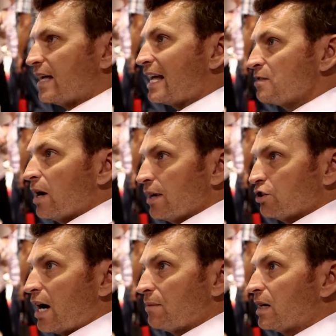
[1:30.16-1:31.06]
as my
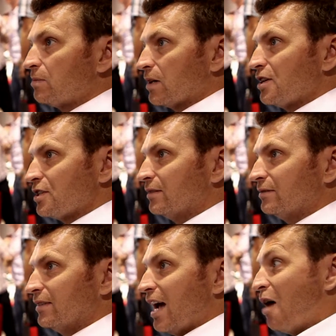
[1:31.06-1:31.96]
track preparation.
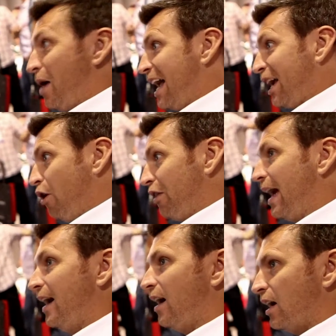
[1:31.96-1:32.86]
And when I got
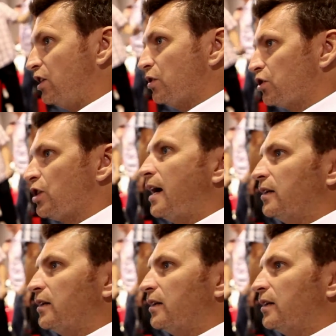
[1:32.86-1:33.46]
there, I knew the track.